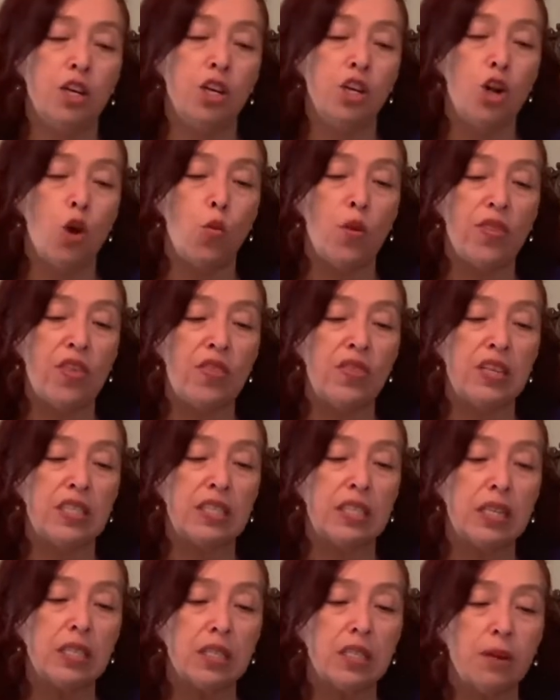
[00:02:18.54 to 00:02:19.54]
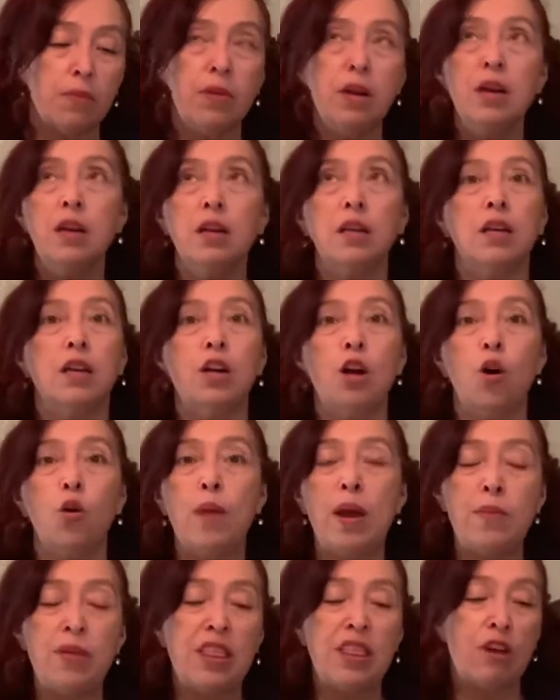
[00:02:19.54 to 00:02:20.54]
within the system,
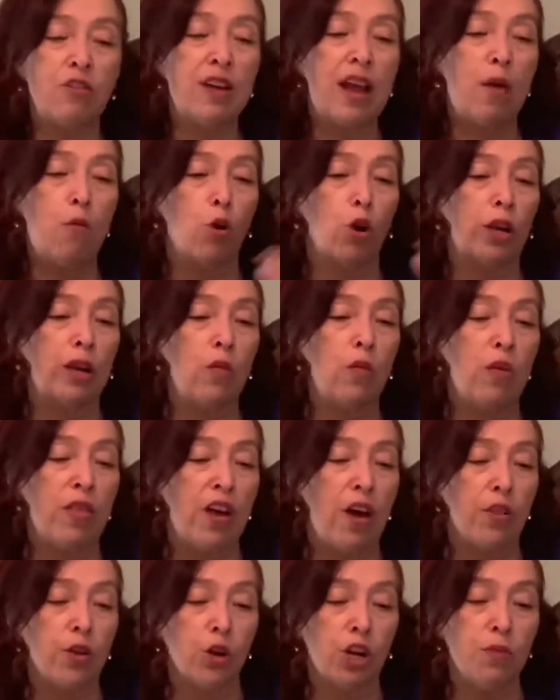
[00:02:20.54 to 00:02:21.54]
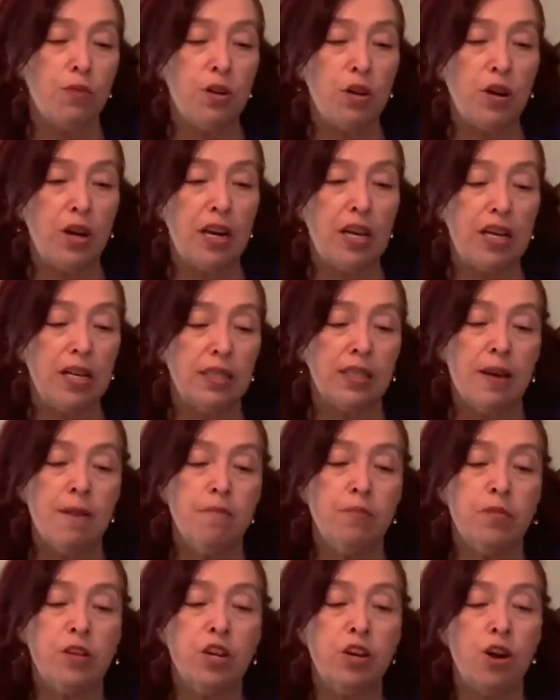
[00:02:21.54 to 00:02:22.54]
maybe they're networking with other
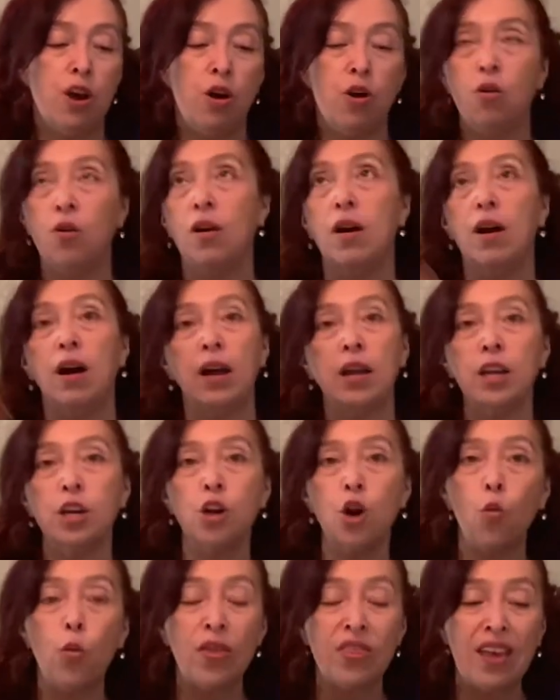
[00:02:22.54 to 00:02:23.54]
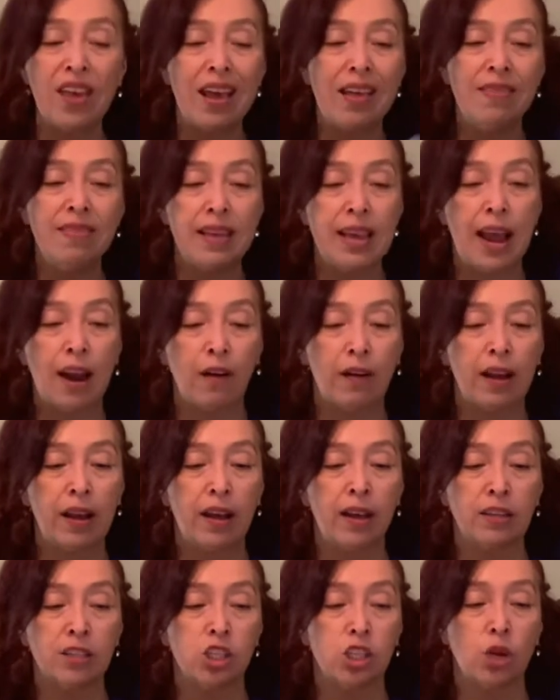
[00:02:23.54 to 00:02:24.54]
communities, within the
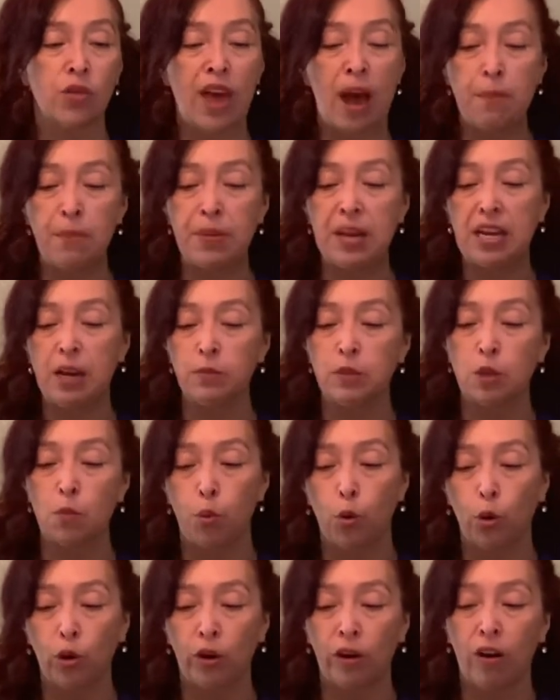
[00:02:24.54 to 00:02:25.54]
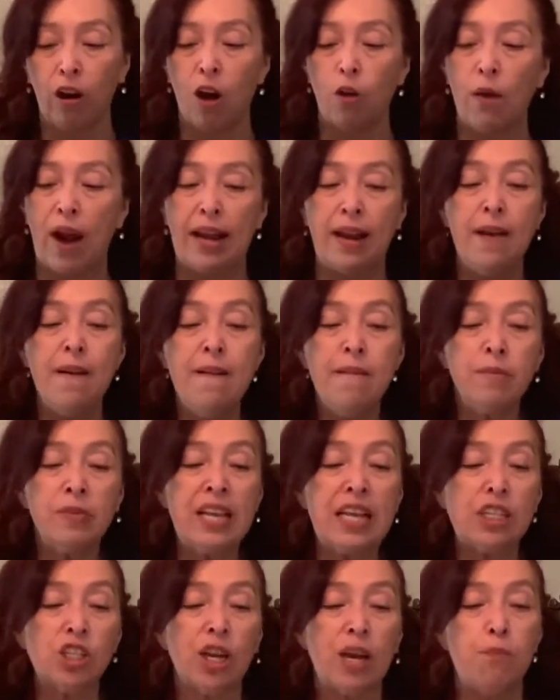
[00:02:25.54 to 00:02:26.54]
area. So that becomes important. All right,
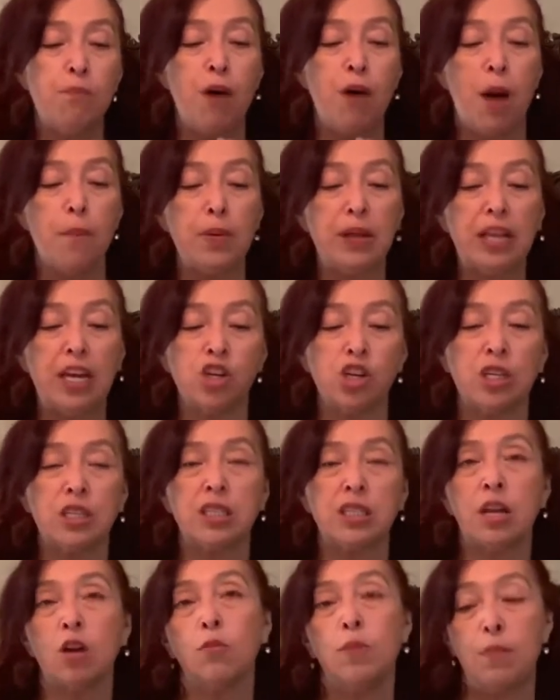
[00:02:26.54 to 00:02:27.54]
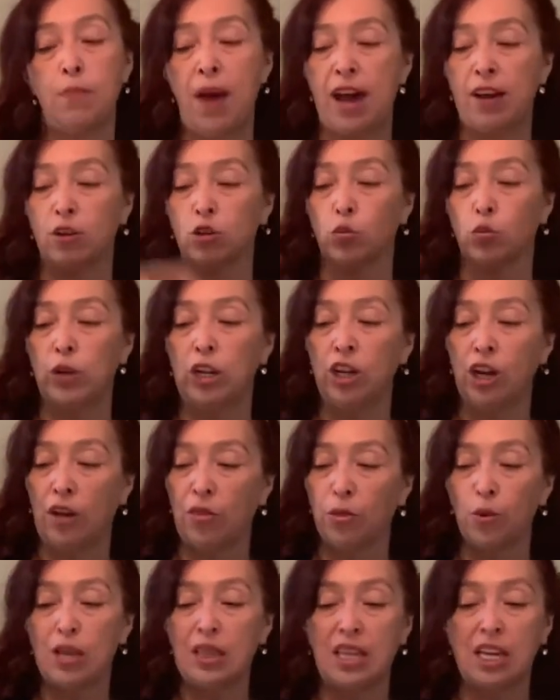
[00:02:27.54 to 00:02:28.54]
let's look at population and settlement patterns. We look
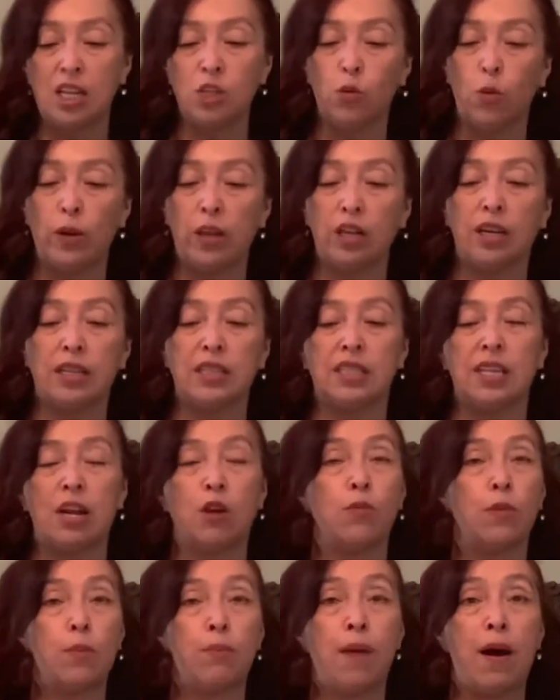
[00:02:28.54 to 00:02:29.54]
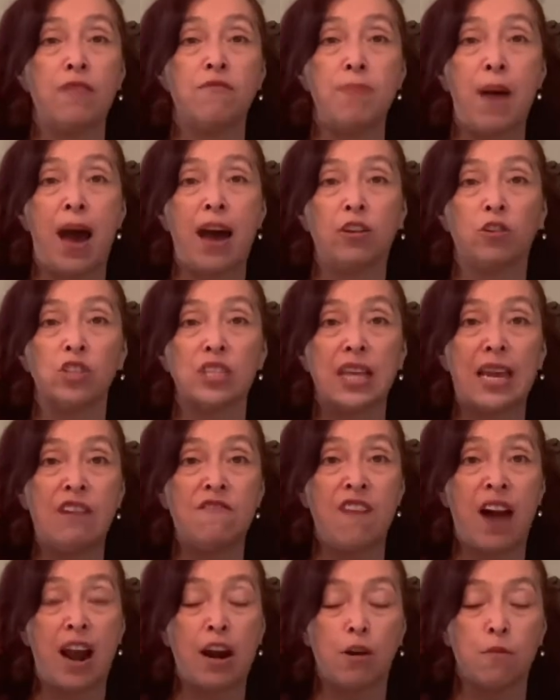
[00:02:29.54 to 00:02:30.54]
at three things when we look at settlement patterns.
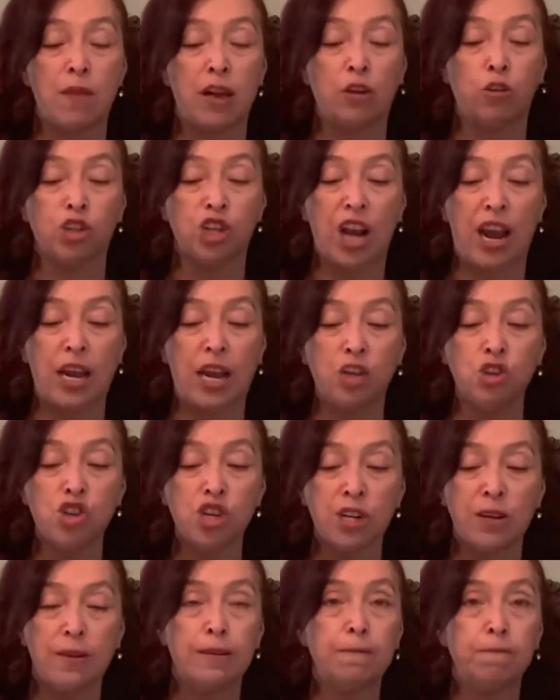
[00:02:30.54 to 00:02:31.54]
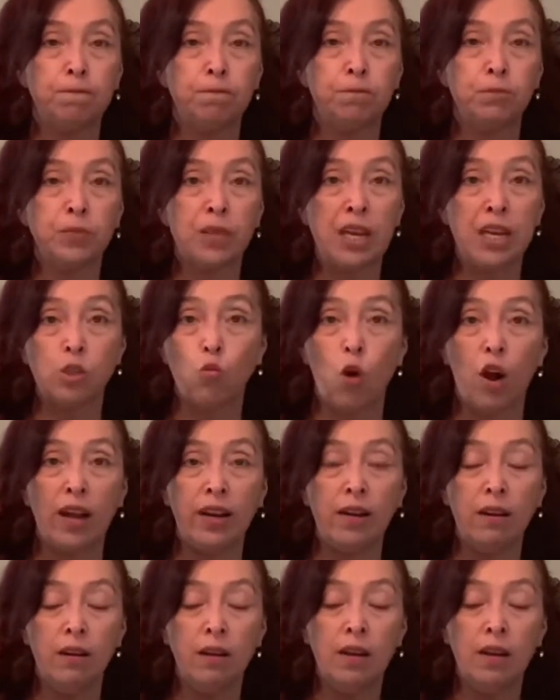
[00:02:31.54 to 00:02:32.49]
Environmental change is one.